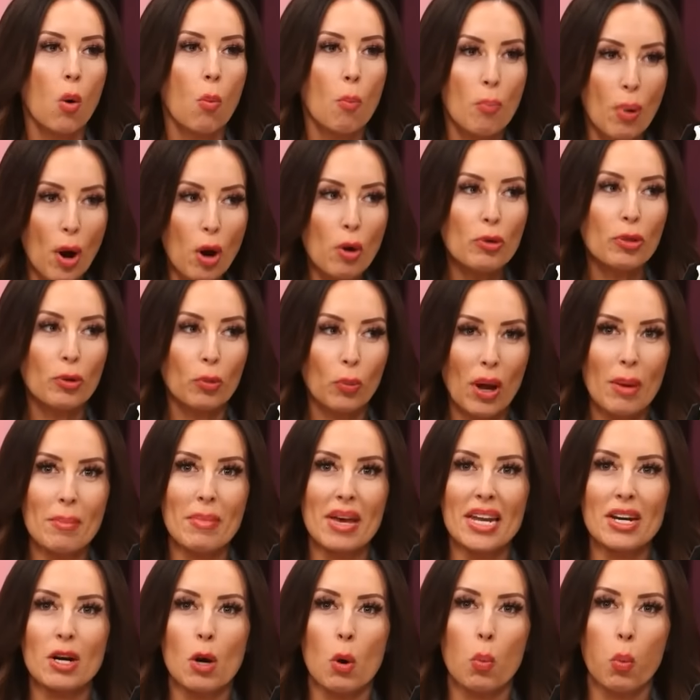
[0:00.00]
both
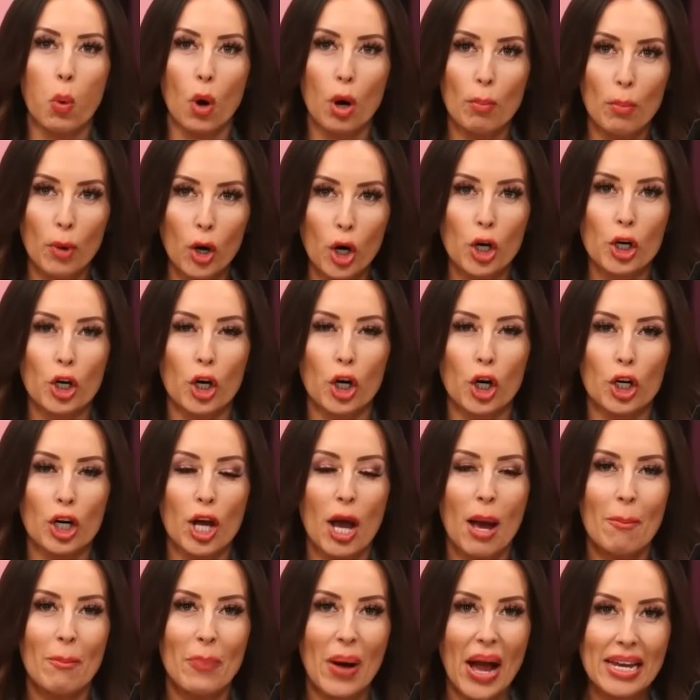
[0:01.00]
women were murdered
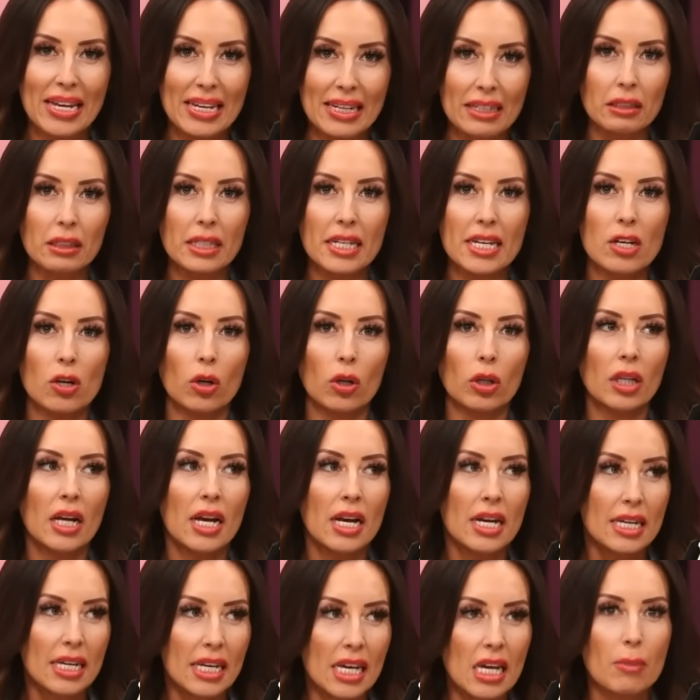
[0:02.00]
by illegal
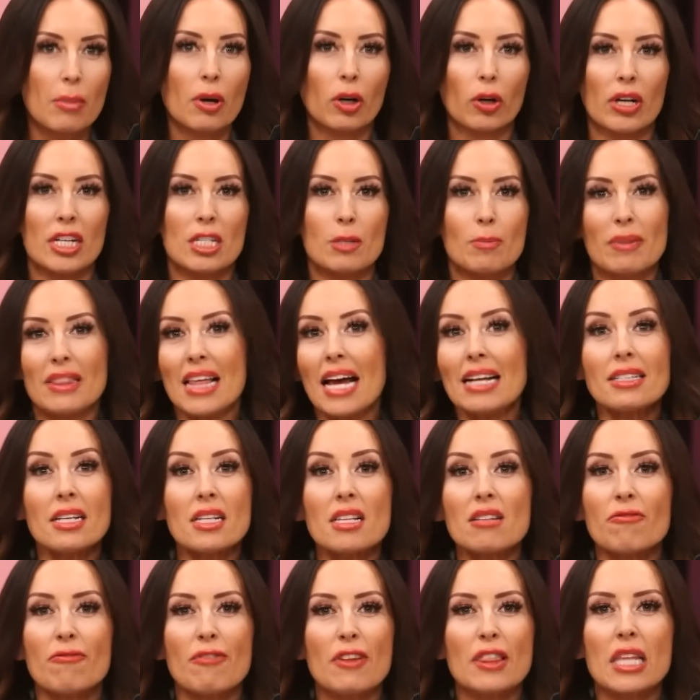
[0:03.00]
immigrants. But that
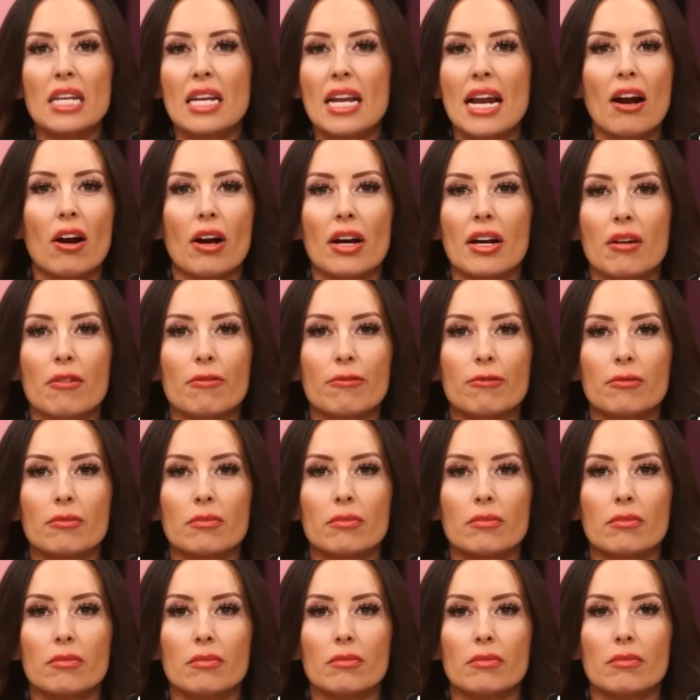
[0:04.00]
doesn't fit the narrative.
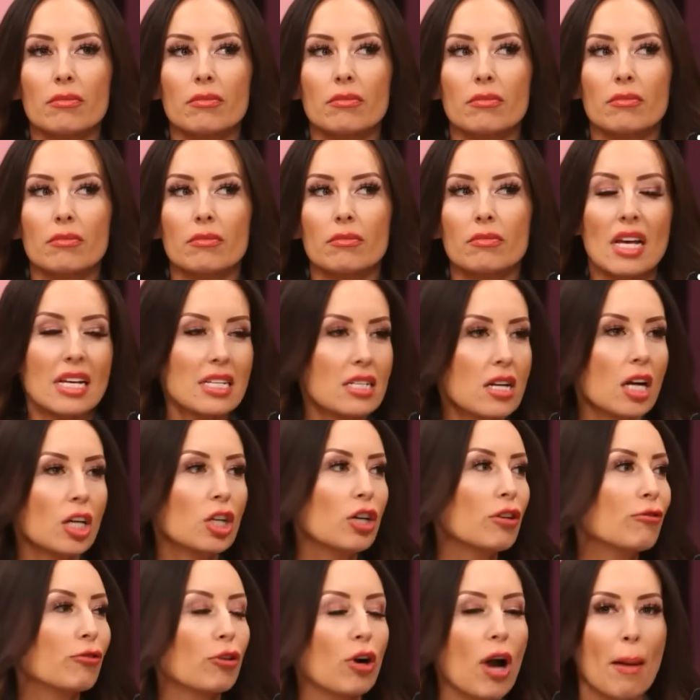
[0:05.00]
That's not
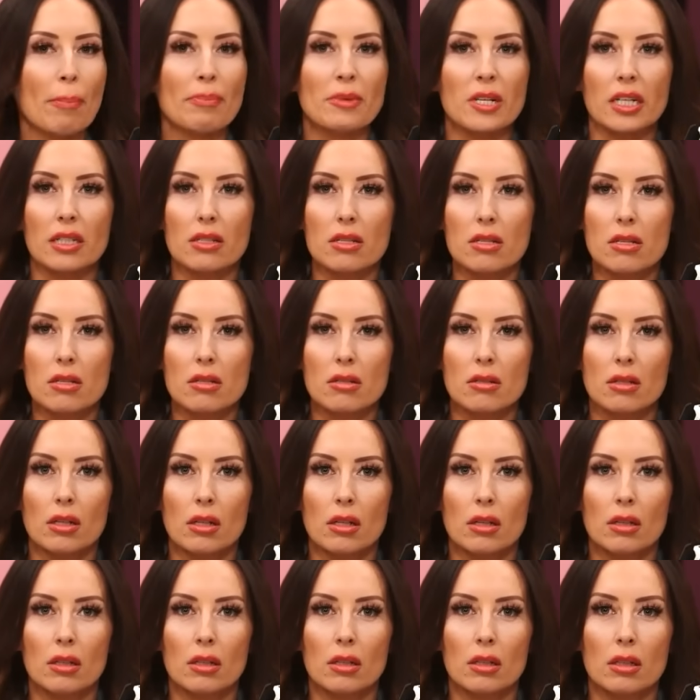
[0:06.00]
good for optics.
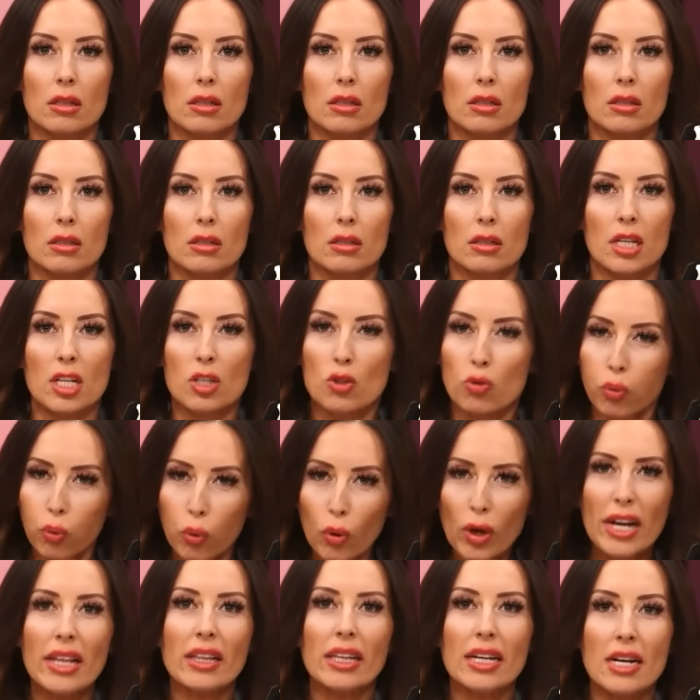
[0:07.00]
It's
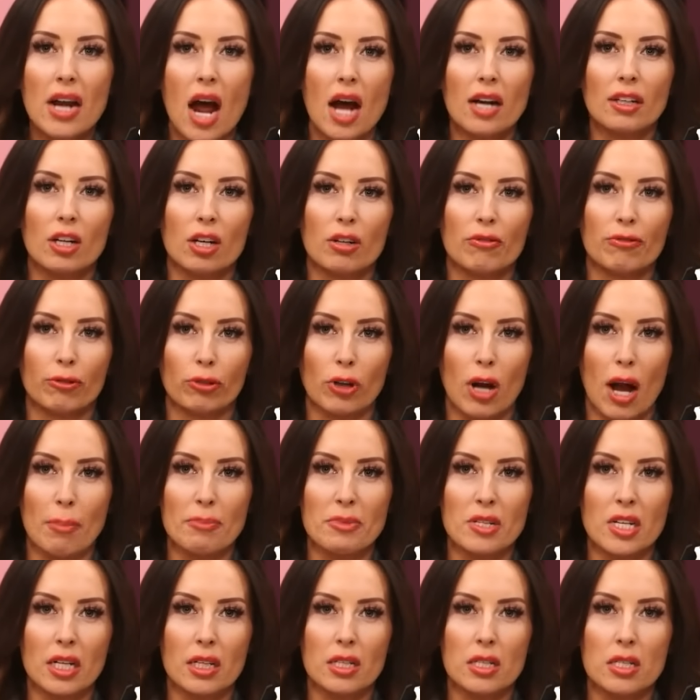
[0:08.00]
really not good for
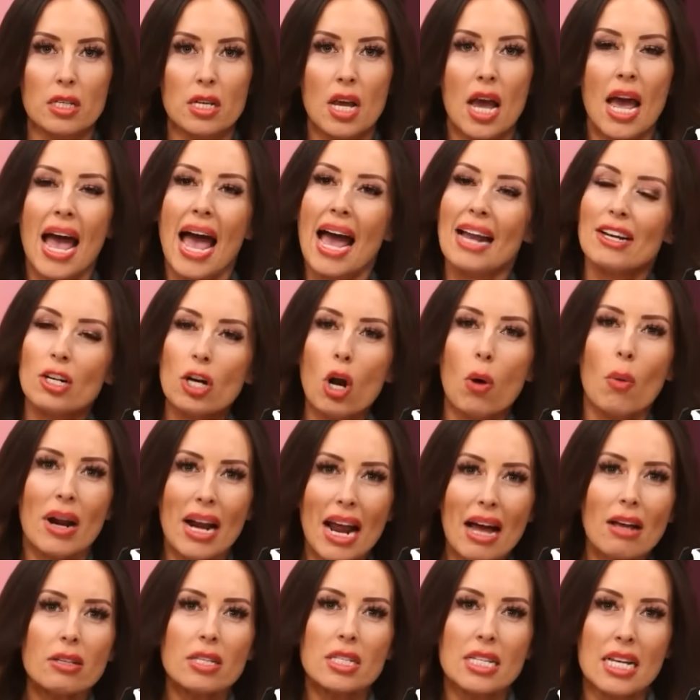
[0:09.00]
optics. And you know what
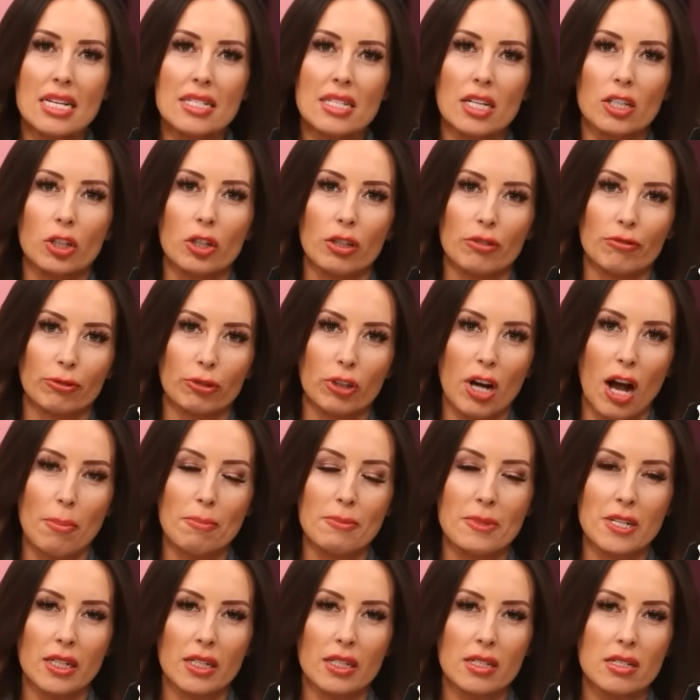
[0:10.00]
else isn't good for
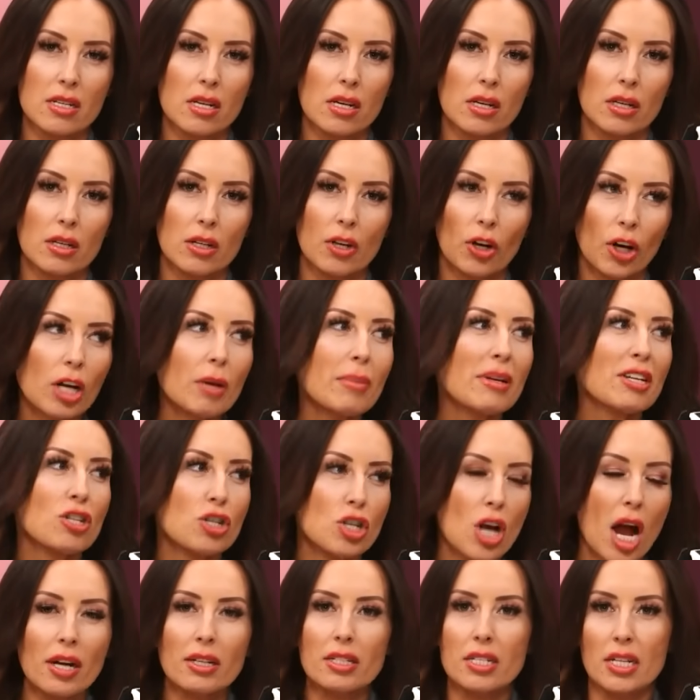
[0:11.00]
optics? You're going to be
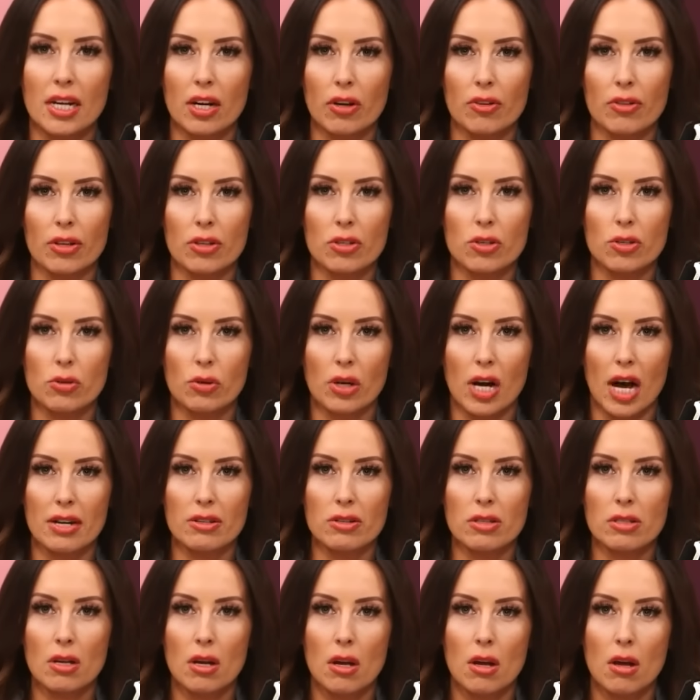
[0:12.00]
shocked to hear this, you
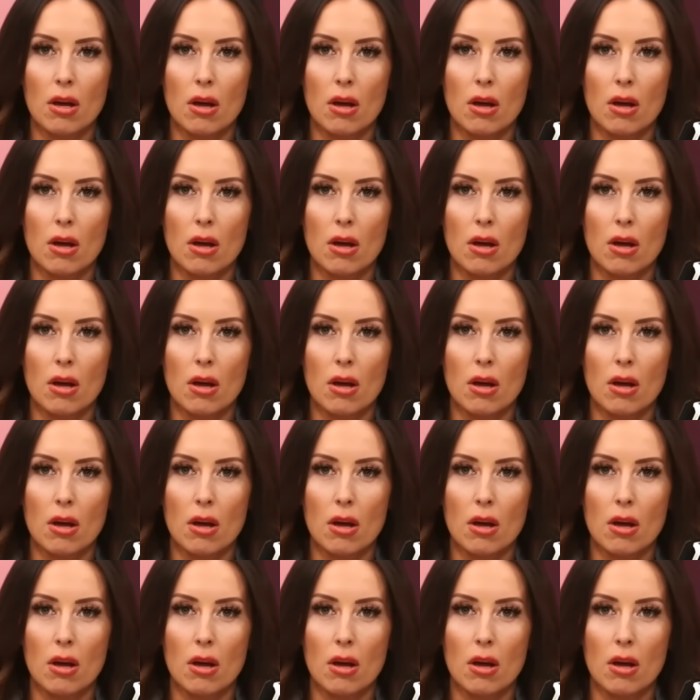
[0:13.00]
guys.